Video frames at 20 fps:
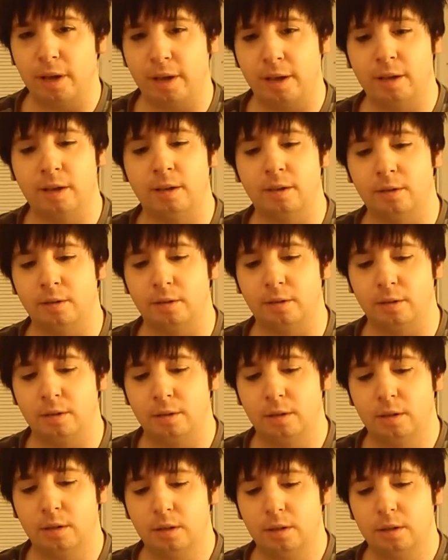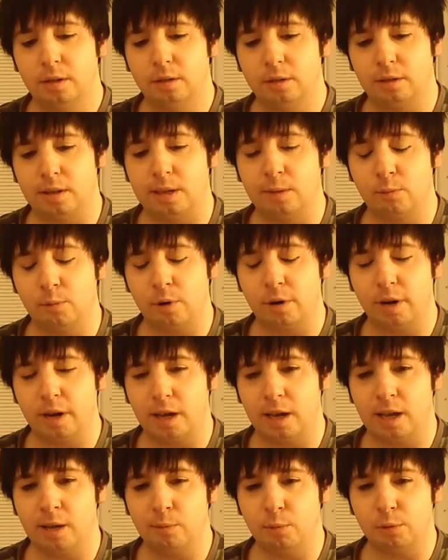and they weren't
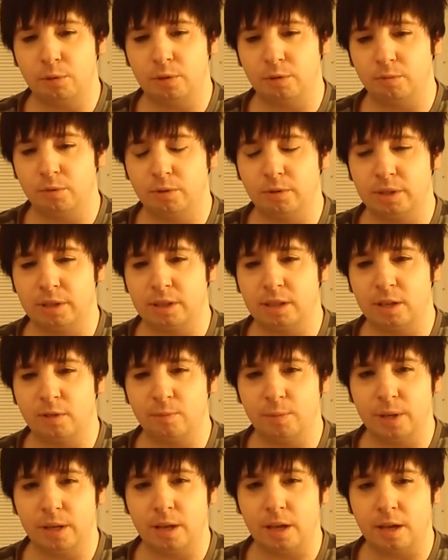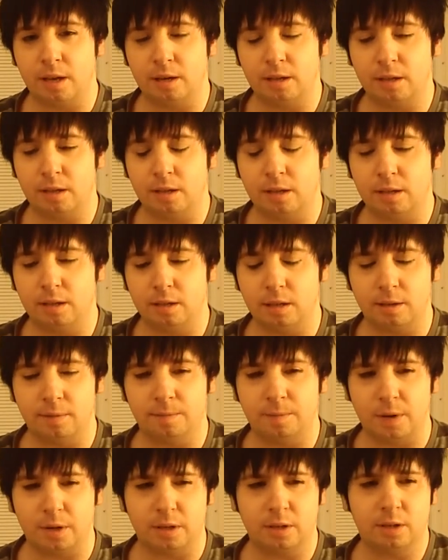able to really give me any
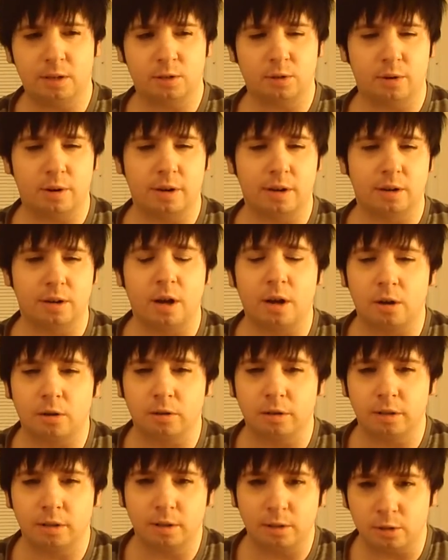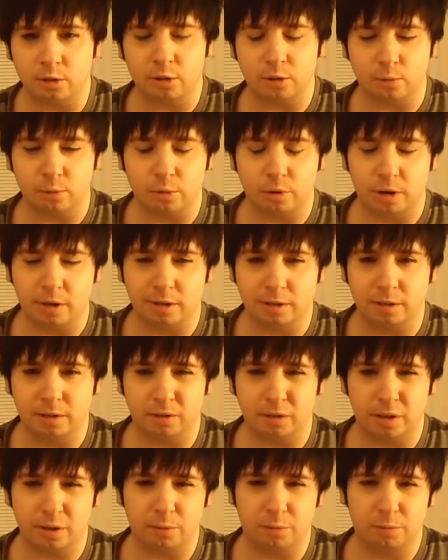advice or any knowledge, or I
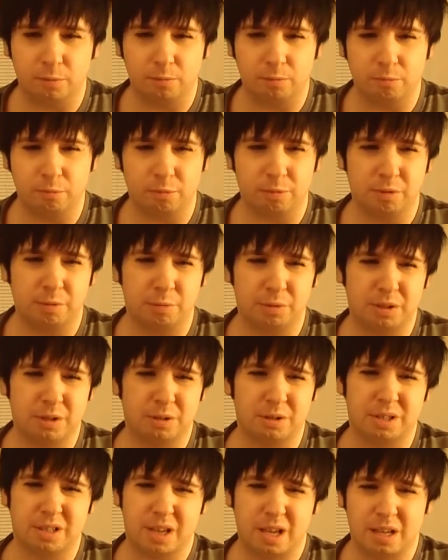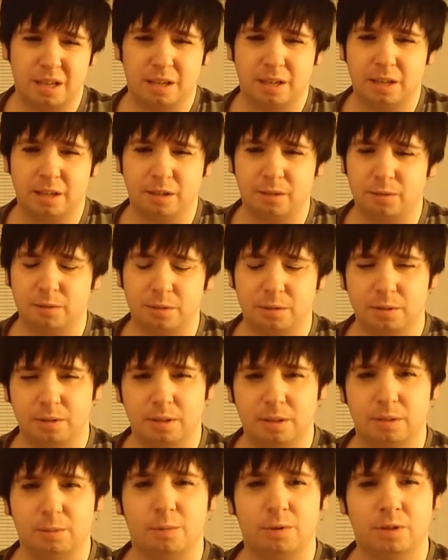didn't like really what they were saying, or
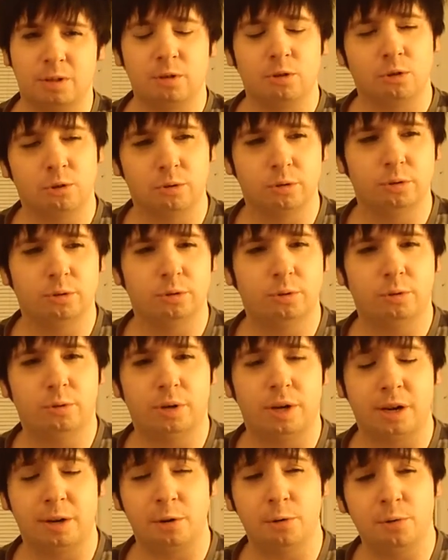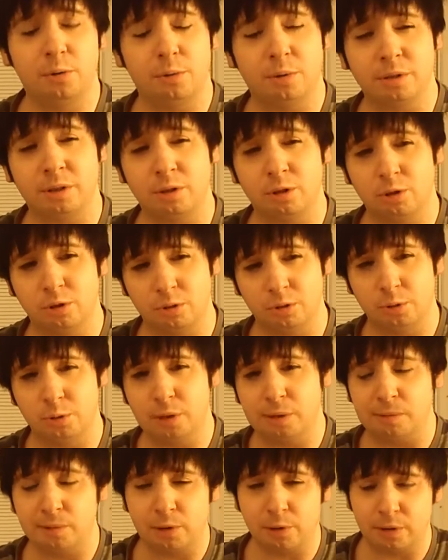it wasn't true, and I knew it wasn't true,
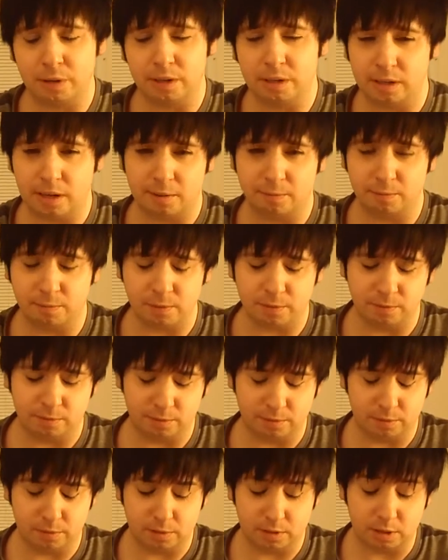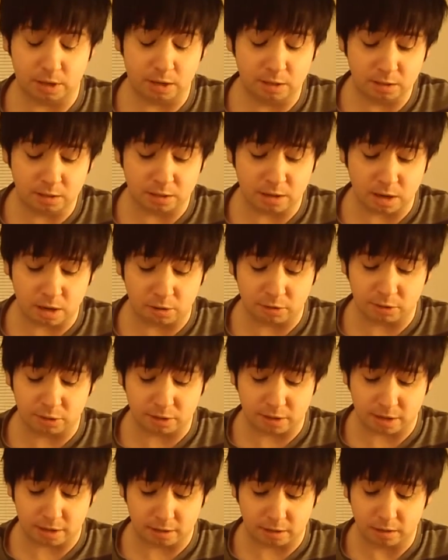even though I didn't have tons of
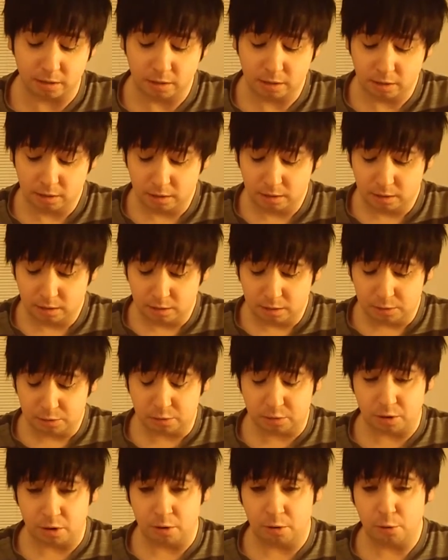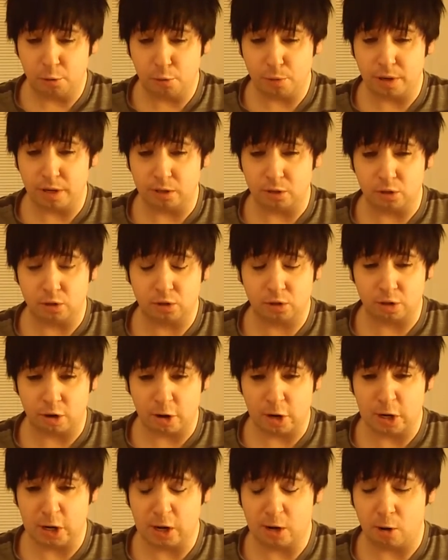knowledge then. So it
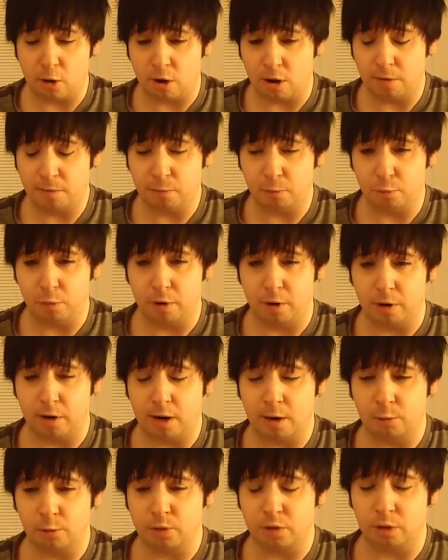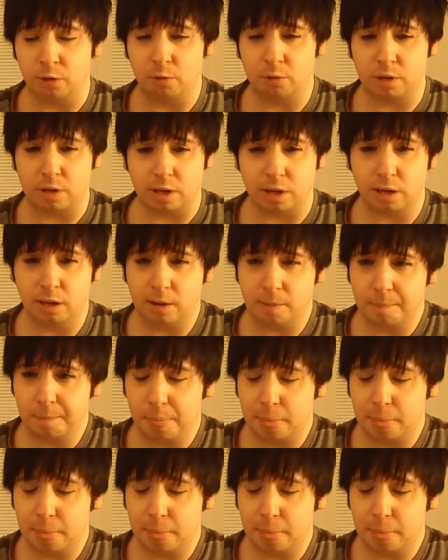started off where I was like, okay,